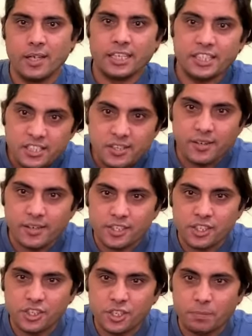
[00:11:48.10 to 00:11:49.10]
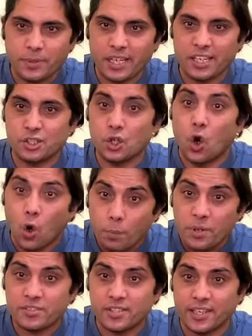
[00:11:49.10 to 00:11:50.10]
This relationship is
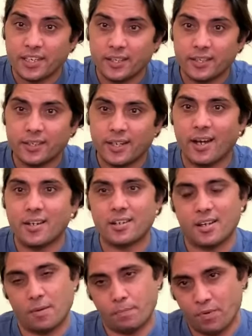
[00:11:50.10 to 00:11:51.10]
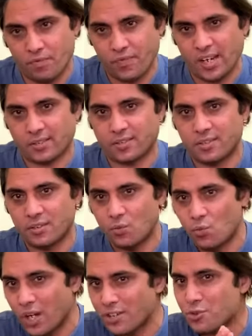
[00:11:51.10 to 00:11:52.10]
obviously not a perfect
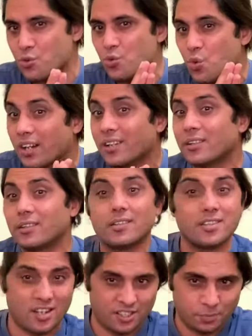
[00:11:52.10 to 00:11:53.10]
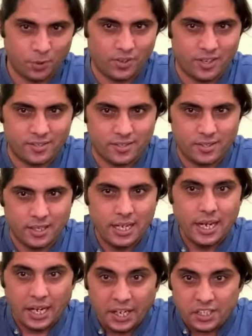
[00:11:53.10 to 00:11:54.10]
one-to-one correspondence.
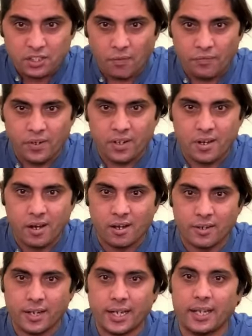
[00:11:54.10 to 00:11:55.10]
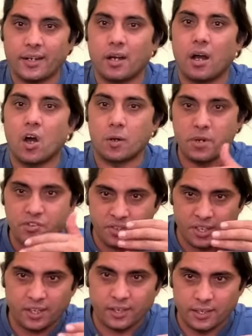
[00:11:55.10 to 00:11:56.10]
It is often called an
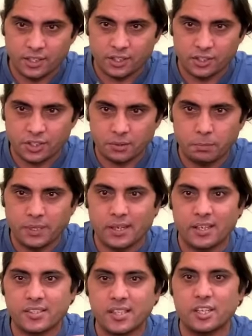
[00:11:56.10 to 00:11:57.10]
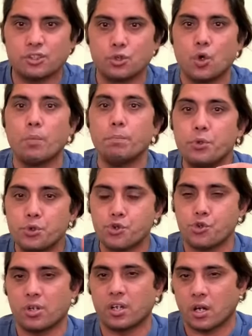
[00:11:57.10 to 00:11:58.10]
arbitrary relationship because there is no
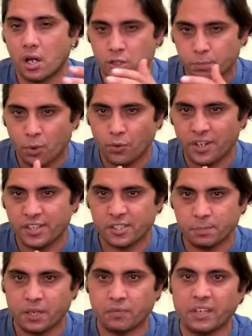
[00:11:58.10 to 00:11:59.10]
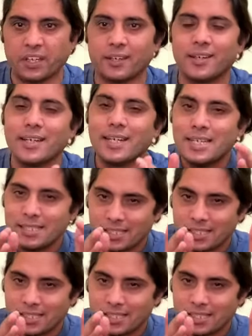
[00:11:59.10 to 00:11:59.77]
mutual correspondence between